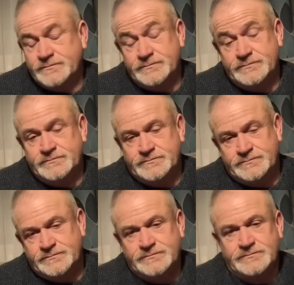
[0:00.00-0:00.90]

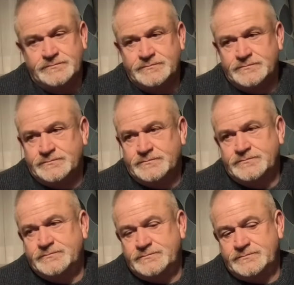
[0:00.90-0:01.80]

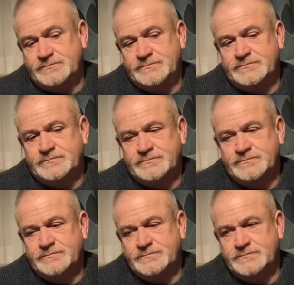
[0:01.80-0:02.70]

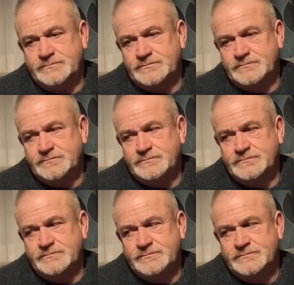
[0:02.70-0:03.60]

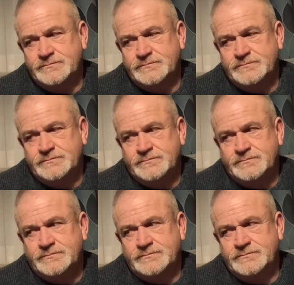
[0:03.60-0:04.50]

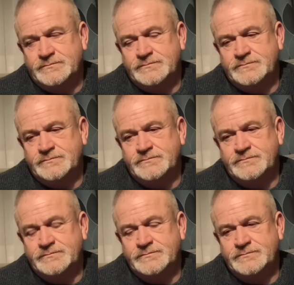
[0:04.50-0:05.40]

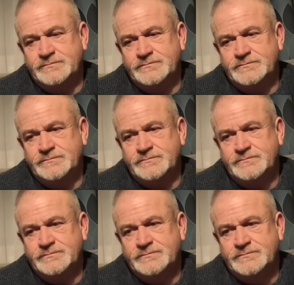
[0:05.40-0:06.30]

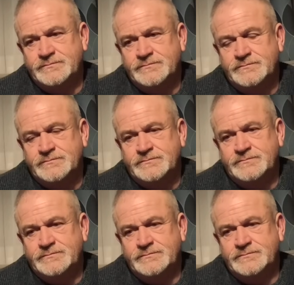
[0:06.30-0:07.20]

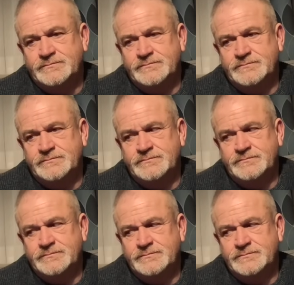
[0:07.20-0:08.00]
[no speech]